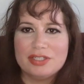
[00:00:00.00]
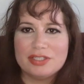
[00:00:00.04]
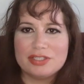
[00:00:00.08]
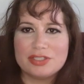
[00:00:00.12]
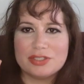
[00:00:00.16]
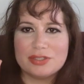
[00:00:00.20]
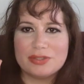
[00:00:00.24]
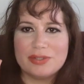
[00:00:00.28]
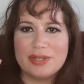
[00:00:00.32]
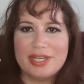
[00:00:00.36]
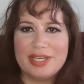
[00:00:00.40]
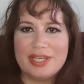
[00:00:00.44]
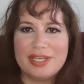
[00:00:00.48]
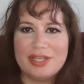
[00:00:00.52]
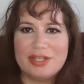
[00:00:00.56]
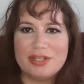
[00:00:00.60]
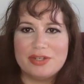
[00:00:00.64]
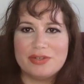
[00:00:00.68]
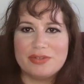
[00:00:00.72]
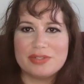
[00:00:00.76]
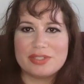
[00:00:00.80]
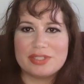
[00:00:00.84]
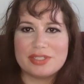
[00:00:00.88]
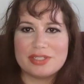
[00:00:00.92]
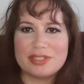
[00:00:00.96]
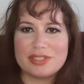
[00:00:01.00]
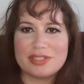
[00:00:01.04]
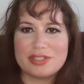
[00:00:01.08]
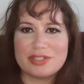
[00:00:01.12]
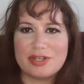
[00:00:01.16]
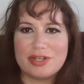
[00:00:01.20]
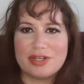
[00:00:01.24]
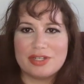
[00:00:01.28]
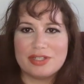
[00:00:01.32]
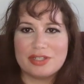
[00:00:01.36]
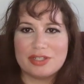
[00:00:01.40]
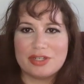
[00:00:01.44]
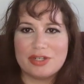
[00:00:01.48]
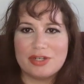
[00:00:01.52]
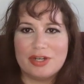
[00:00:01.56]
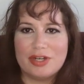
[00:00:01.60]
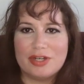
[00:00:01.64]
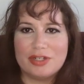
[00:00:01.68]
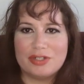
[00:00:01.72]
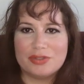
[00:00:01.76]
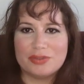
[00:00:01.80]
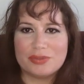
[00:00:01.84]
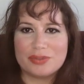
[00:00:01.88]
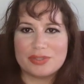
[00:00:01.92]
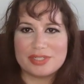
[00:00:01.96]
So 8 uses on the
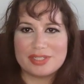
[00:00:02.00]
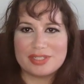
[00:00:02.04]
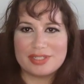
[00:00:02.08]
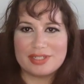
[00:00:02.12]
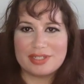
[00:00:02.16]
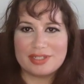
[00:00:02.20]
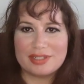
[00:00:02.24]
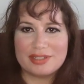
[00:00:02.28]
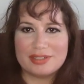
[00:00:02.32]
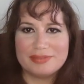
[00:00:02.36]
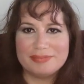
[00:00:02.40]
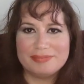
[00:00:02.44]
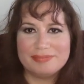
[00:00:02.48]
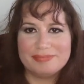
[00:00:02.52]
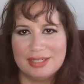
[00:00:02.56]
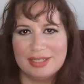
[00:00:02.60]
contour stick.